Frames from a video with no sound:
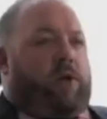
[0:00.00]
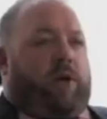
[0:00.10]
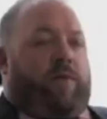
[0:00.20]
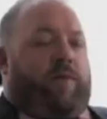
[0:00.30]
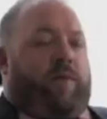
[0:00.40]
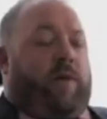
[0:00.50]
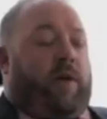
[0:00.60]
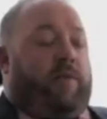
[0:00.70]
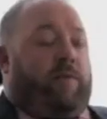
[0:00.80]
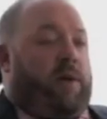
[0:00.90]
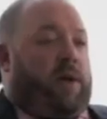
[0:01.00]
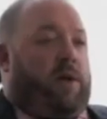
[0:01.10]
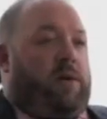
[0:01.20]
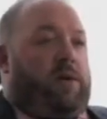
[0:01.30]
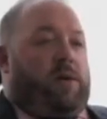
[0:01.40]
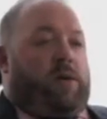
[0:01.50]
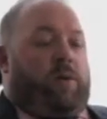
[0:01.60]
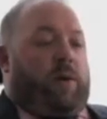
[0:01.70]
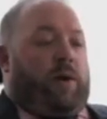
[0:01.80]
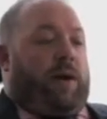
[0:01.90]
confines me
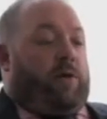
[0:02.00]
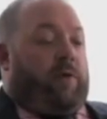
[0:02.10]
to an electric